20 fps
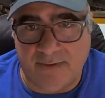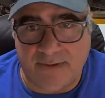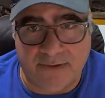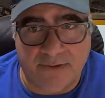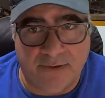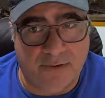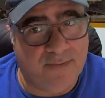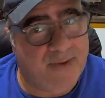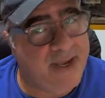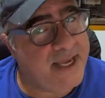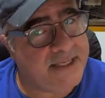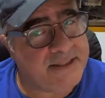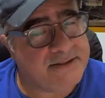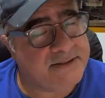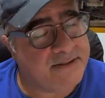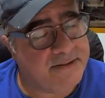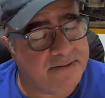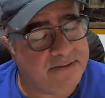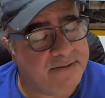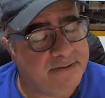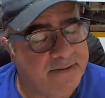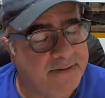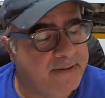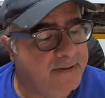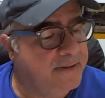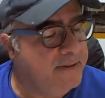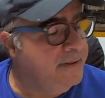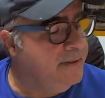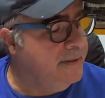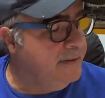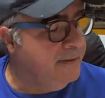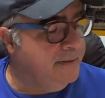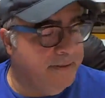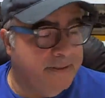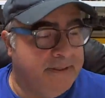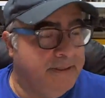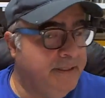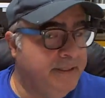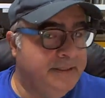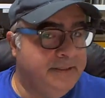and Macs,
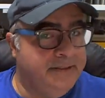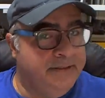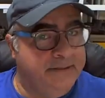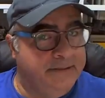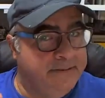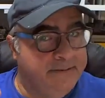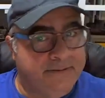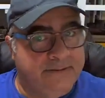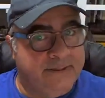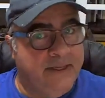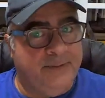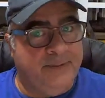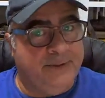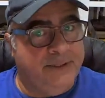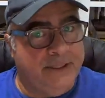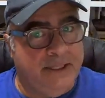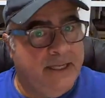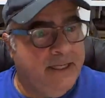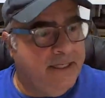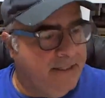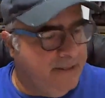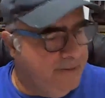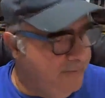they need the top of the line,